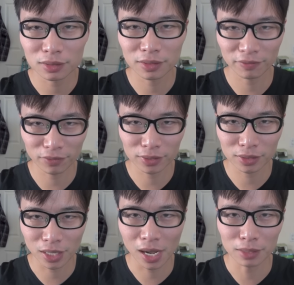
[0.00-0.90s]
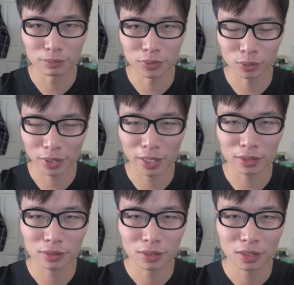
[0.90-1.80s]
different time,
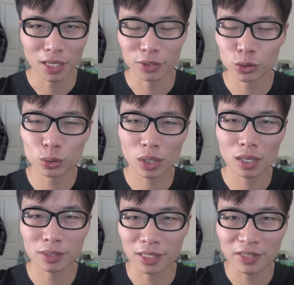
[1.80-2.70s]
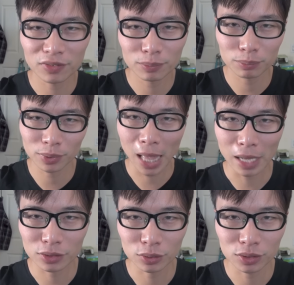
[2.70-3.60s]
okay? And you aren't even
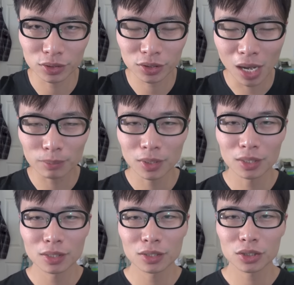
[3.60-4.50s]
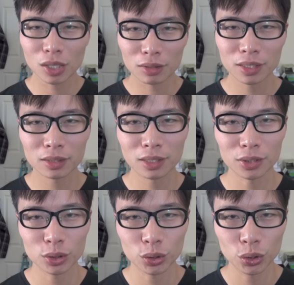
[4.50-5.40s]
black, so stop talking
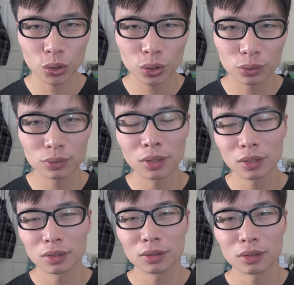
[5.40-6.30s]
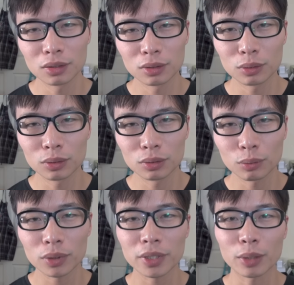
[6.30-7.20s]
like you knew
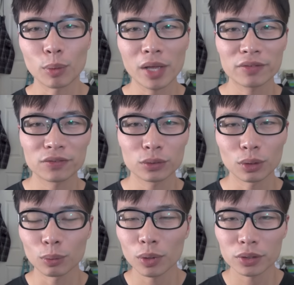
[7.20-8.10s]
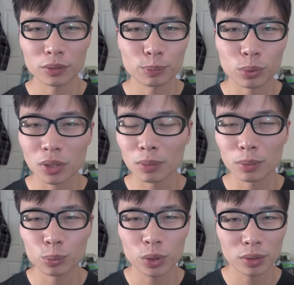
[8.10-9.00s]
what they went through or what the
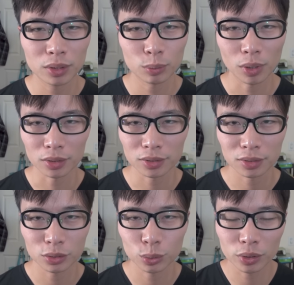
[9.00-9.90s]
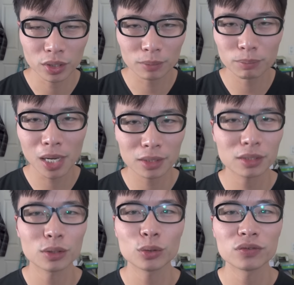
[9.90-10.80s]
problem really was. You are not
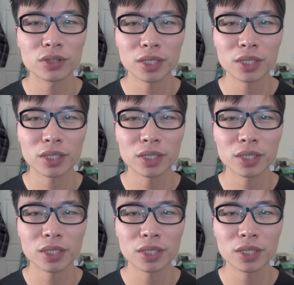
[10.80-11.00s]
Martin Luther